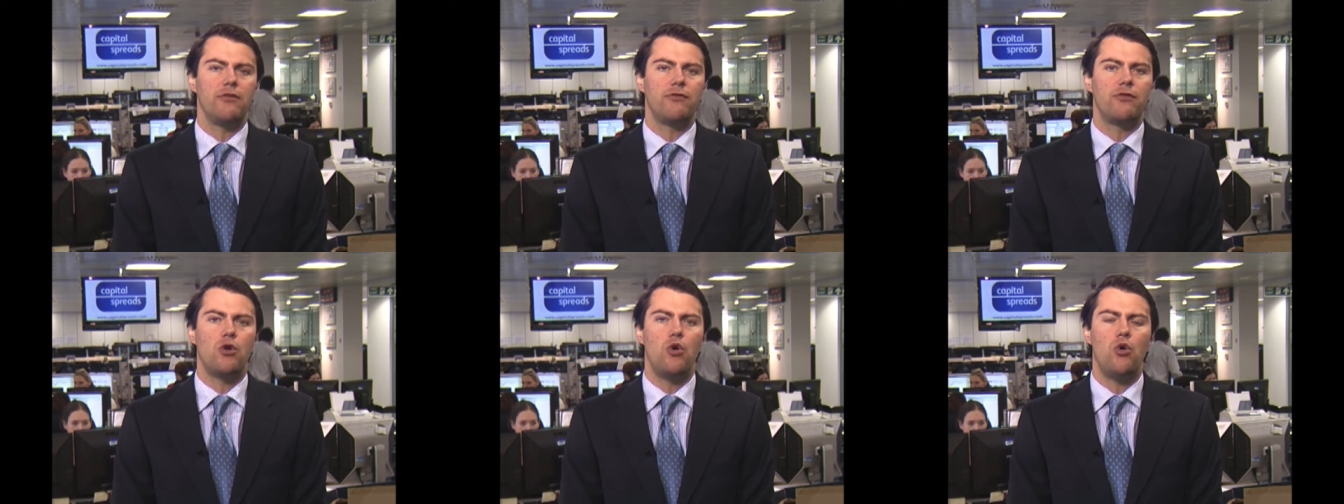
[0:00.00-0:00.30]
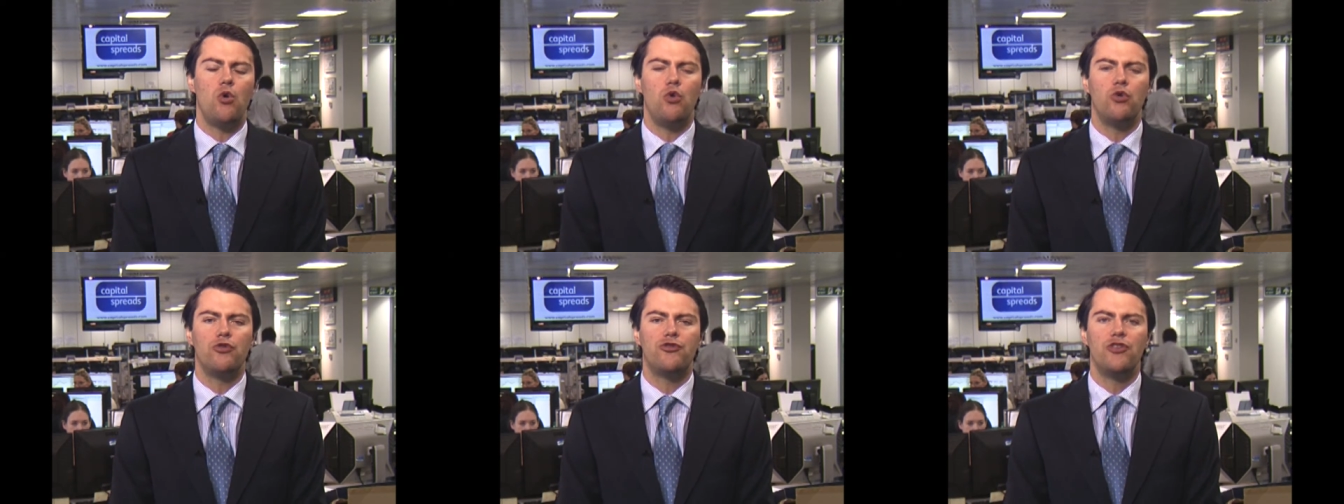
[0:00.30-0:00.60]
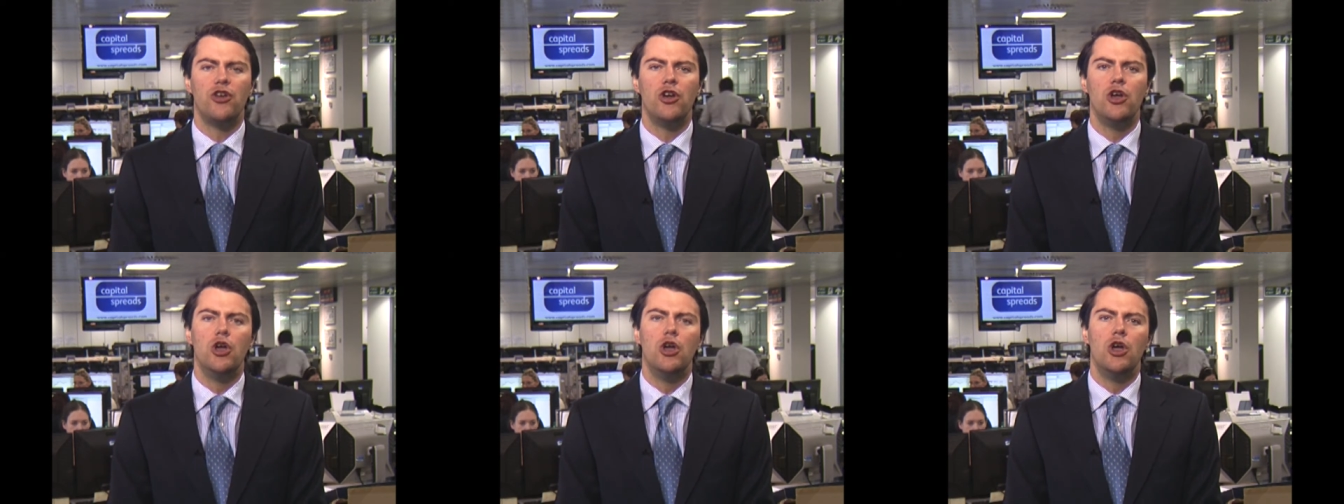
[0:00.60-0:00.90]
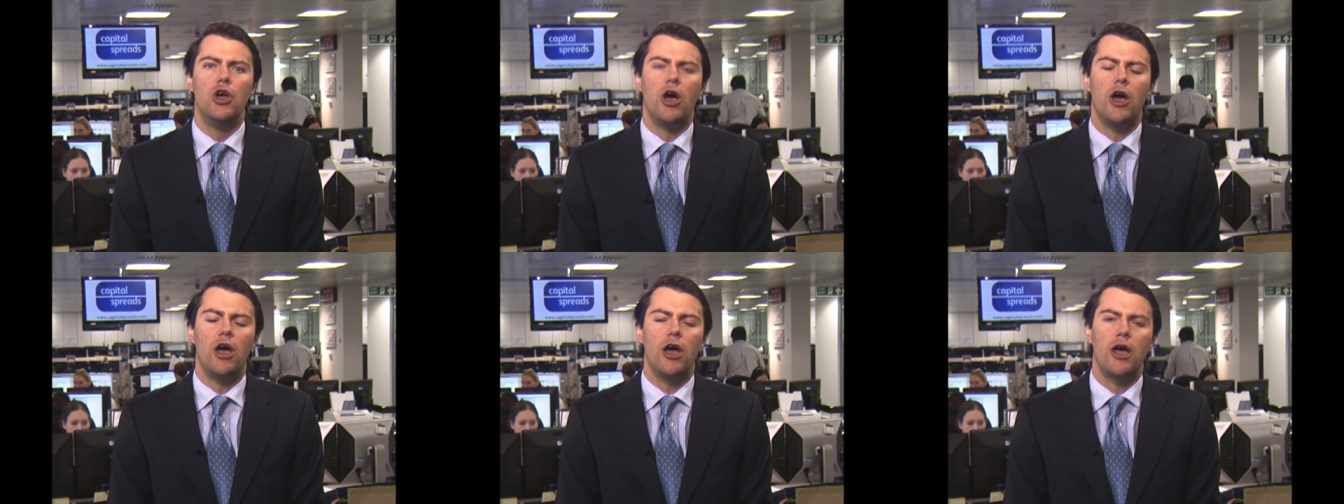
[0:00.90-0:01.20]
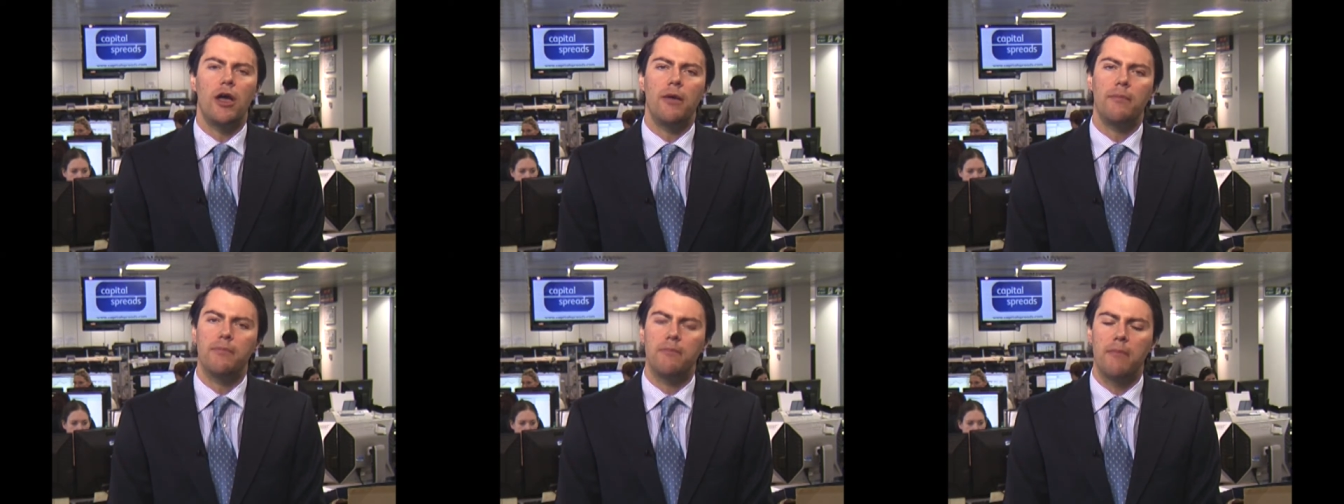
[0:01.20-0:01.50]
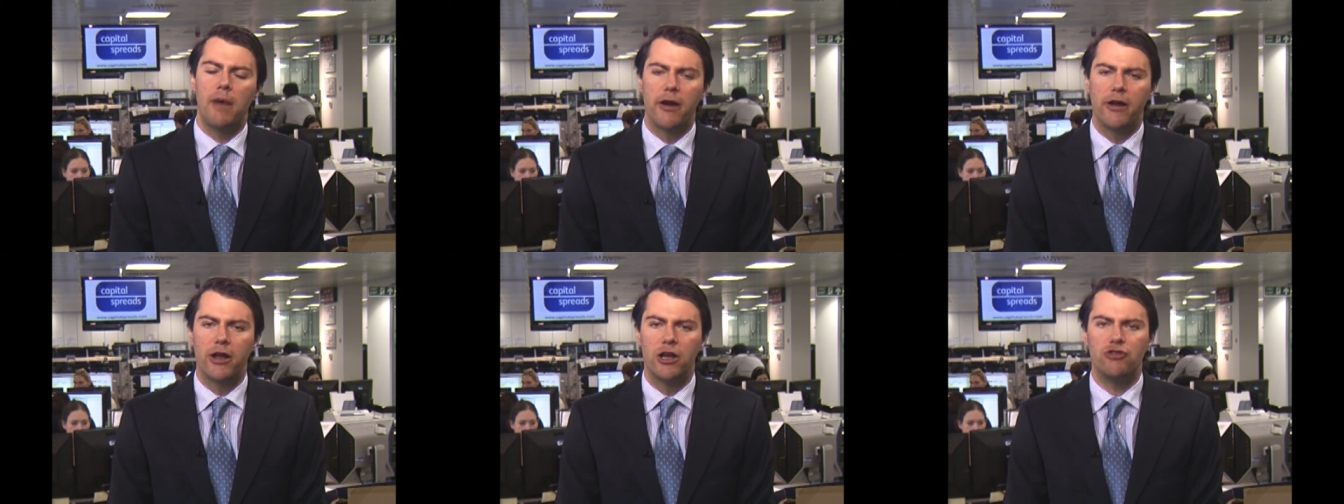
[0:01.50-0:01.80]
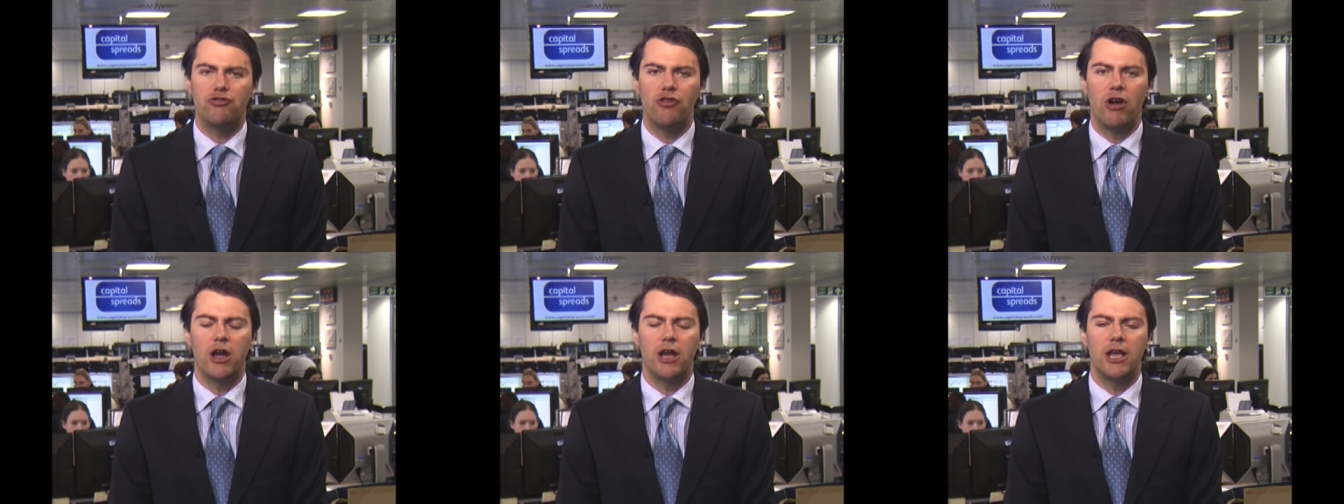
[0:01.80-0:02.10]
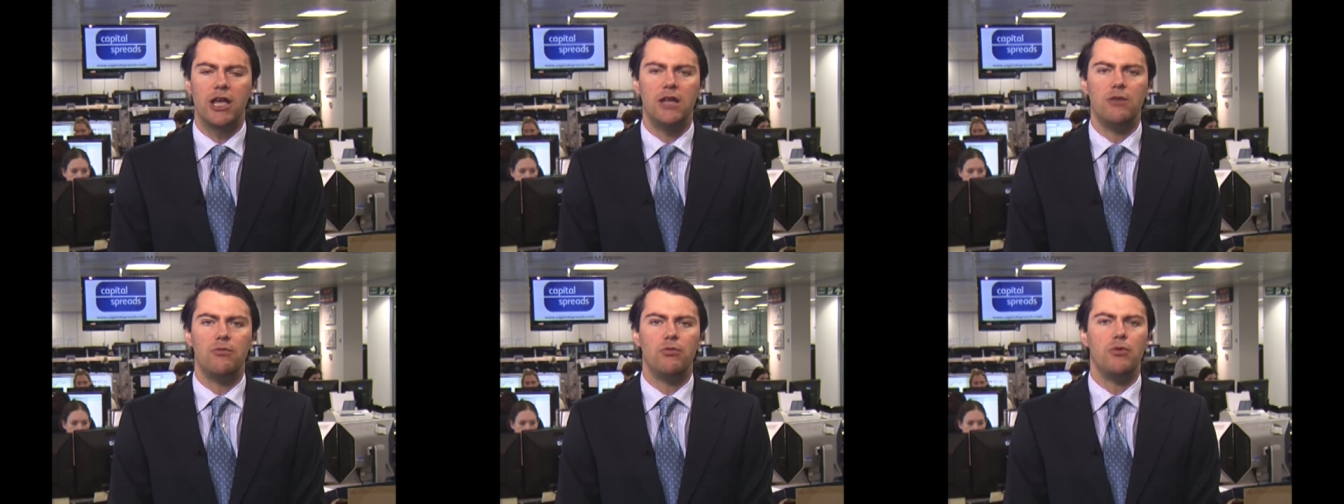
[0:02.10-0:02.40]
Of course, Mario Draghi